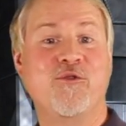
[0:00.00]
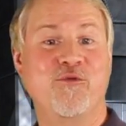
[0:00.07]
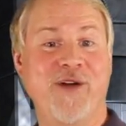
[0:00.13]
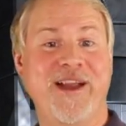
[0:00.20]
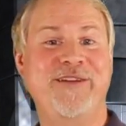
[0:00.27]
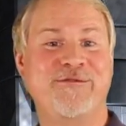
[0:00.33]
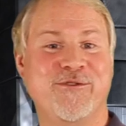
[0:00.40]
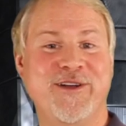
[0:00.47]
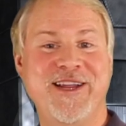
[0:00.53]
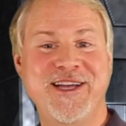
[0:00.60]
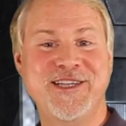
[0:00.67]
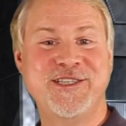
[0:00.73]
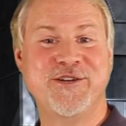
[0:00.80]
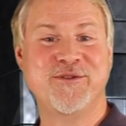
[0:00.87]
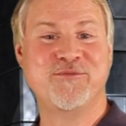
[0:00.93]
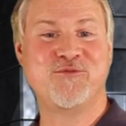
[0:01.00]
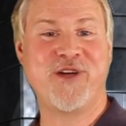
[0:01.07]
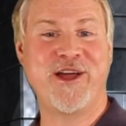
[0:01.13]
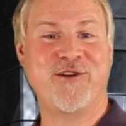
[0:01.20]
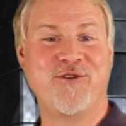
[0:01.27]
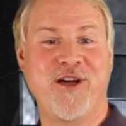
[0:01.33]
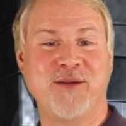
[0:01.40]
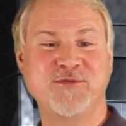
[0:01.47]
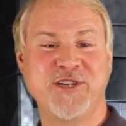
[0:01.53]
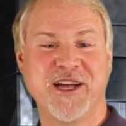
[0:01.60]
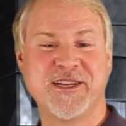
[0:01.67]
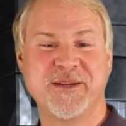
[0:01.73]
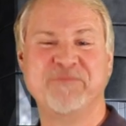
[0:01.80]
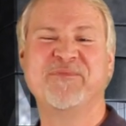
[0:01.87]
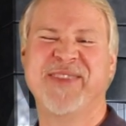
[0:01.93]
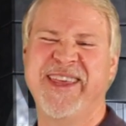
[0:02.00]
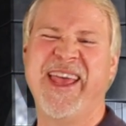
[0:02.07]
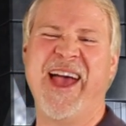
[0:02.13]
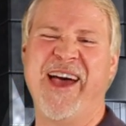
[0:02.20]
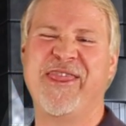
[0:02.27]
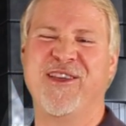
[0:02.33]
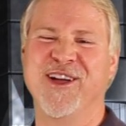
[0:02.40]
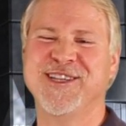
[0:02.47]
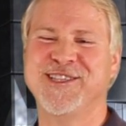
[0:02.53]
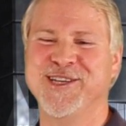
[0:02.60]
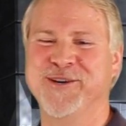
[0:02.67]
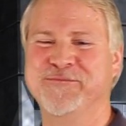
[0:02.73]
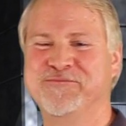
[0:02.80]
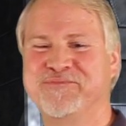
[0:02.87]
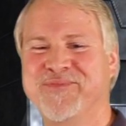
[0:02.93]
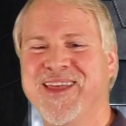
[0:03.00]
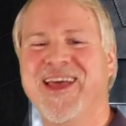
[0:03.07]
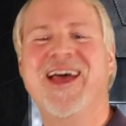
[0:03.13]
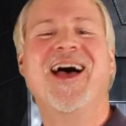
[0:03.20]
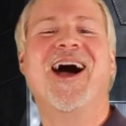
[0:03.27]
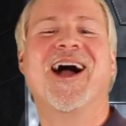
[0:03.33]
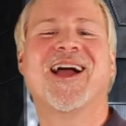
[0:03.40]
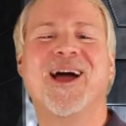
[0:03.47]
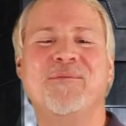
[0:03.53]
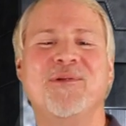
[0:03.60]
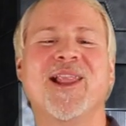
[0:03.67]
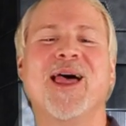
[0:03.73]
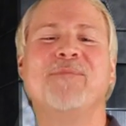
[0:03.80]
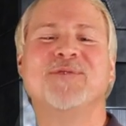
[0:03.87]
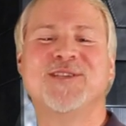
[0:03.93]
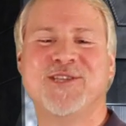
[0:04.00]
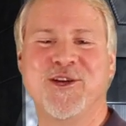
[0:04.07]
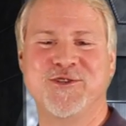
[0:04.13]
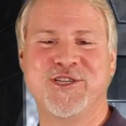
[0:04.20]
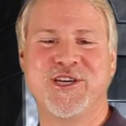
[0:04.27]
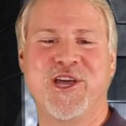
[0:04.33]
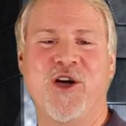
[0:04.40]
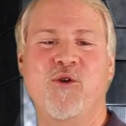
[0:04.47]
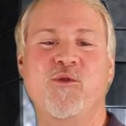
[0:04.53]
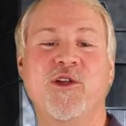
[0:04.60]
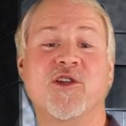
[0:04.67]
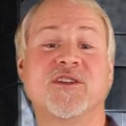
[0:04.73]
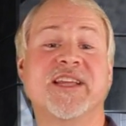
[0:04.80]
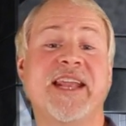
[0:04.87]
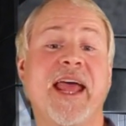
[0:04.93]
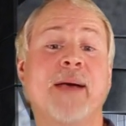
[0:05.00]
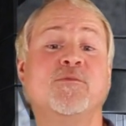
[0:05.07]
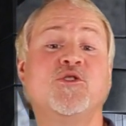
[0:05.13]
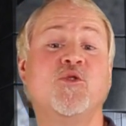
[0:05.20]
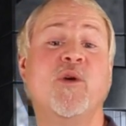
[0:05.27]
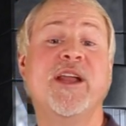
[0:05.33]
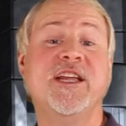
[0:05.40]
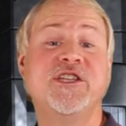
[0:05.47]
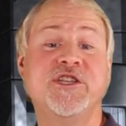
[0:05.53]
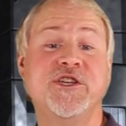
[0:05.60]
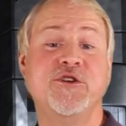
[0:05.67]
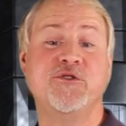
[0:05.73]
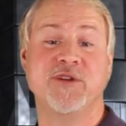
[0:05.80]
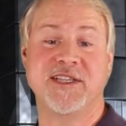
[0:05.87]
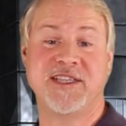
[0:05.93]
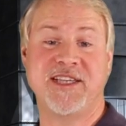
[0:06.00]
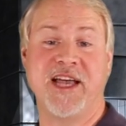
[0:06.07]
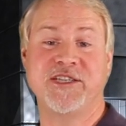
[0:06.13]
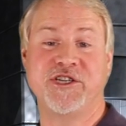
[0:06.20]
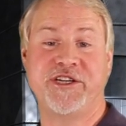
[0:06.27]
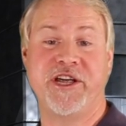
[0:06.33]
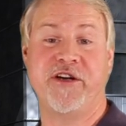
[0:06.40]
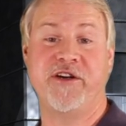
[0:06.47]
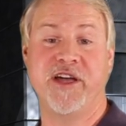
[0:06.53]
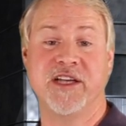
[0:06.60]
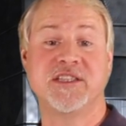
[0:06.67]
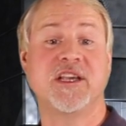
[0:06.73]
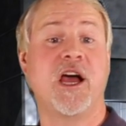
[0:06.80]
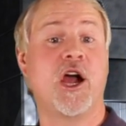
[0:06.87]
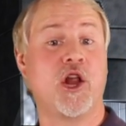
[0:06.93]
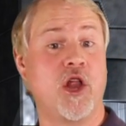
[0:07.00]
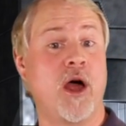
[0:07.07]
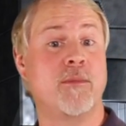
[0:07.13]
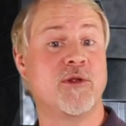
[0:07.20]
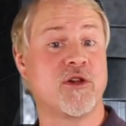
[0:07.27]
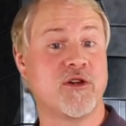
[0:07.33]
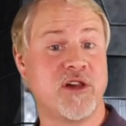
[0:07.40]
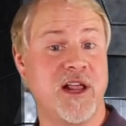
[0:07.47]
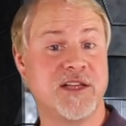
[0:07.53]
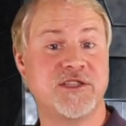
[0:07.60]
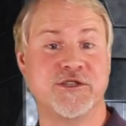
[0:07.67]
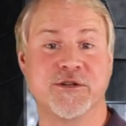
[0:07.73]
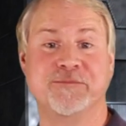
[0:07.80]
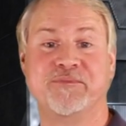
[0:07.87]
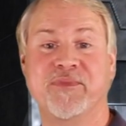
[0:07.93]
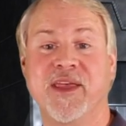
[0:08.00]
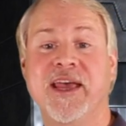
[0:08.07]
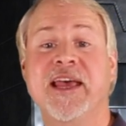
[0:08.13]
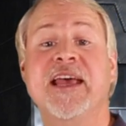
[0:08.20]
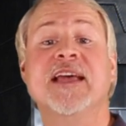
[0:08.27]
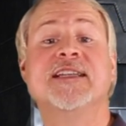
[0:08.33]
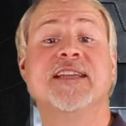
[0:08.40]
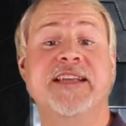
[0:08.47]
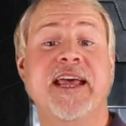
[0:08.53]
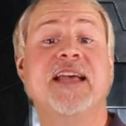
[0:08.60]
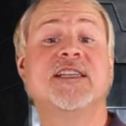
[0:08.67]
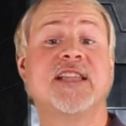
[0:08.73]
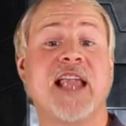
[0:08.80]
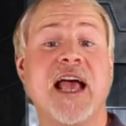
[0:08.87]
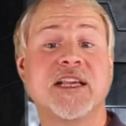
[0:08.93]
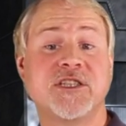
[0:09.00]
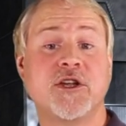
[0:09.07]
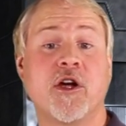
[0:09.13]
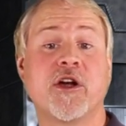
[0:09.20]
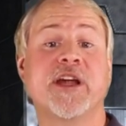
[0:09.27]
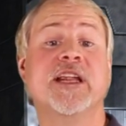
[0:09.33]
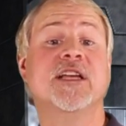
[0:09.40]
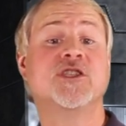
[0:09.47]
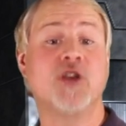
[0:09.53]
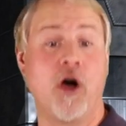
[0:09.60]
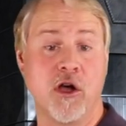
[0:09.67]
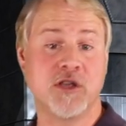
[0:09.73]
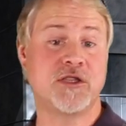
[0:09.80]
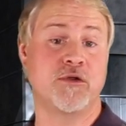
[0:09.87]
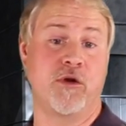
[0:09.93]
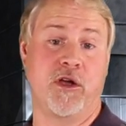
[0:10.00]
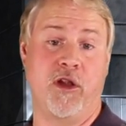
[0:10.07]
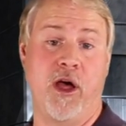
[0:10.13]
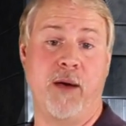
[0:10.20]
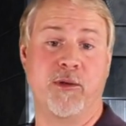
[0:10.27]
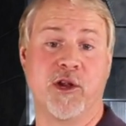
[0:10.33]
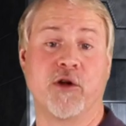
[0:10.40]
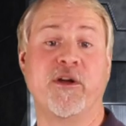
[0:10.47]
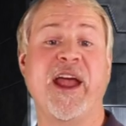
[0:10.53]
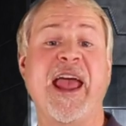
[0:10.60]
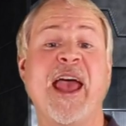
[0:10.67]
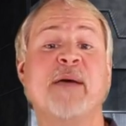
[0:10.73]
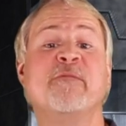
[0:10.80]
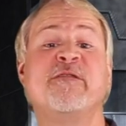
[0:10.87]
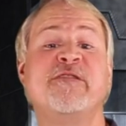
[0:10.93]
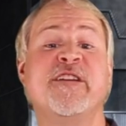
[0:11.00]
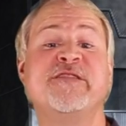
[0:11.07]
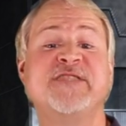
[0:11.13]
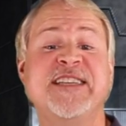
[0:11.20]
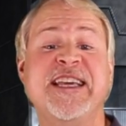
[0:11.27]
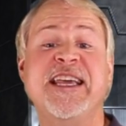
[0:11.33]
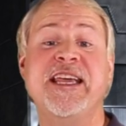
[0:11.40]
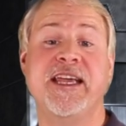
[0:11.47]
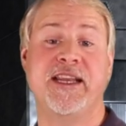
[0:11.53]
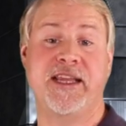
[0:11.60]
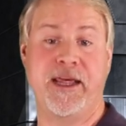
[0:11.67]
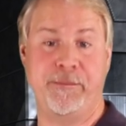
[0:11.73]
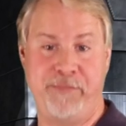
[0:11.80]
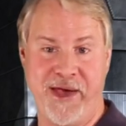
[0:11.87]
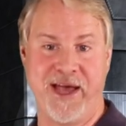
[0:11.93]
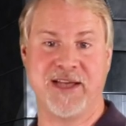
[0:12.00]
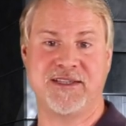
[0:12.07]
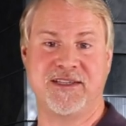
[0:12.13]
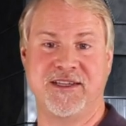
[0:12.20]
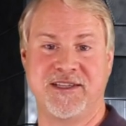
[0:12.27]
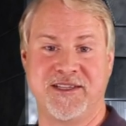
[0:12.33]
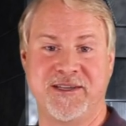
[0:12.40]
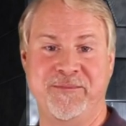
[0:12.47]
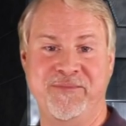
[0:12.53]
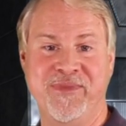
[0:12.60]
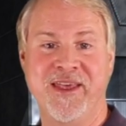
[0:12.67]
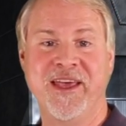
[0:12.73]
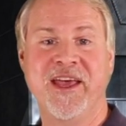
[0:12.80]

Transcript: Ready for an easier and brighter object? Yeah, I thought so. A couple episodes ago, we looked at M22 in Sagittarius, a globular cluster. Today's last target is also a globular, M15 in Pegasus.